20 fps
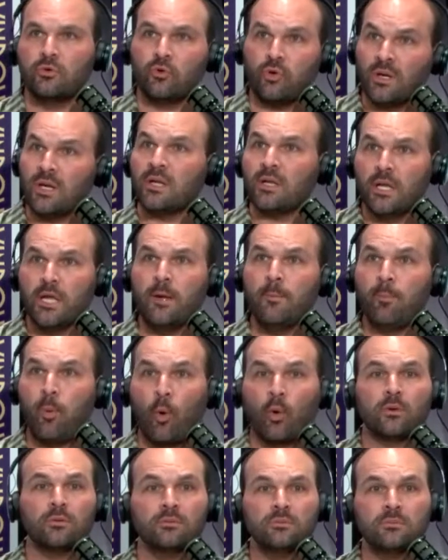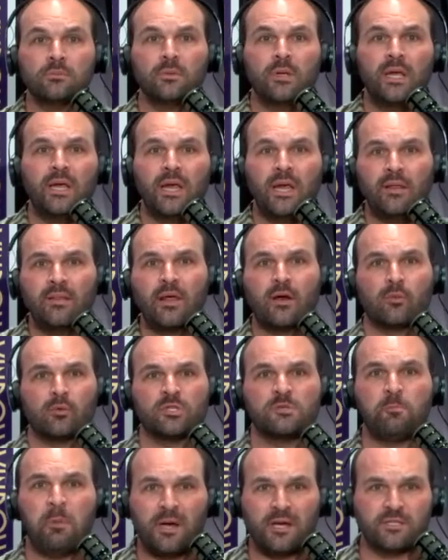critically important in their
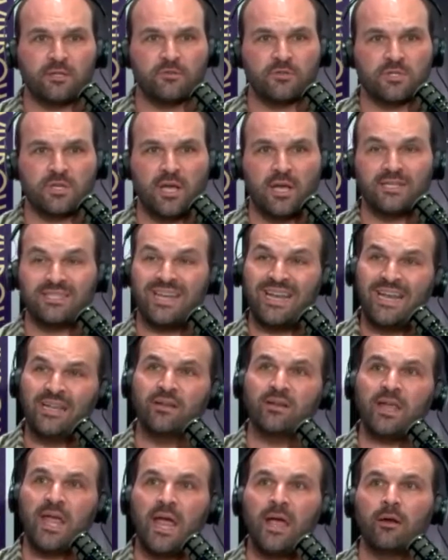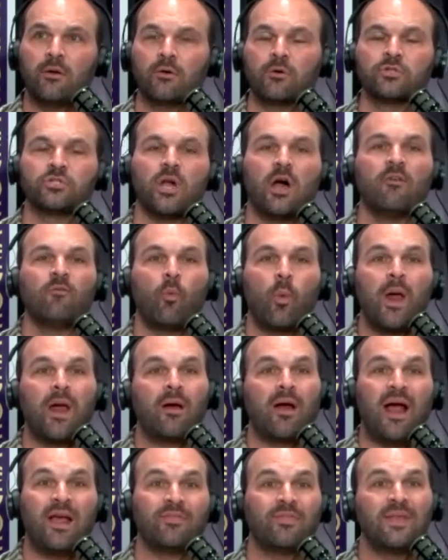respective states and indicators of
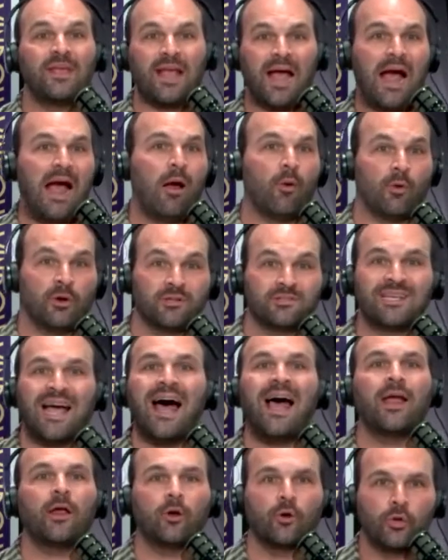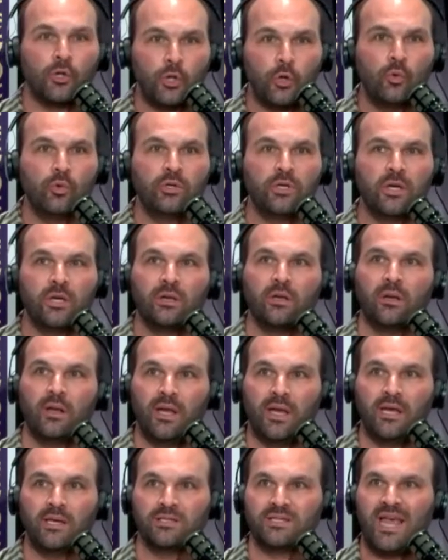where I think our entire union
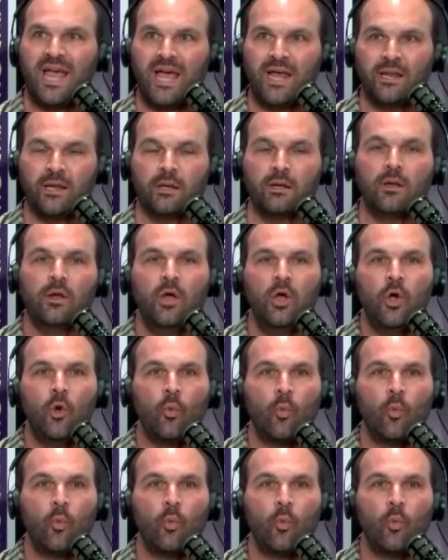is headed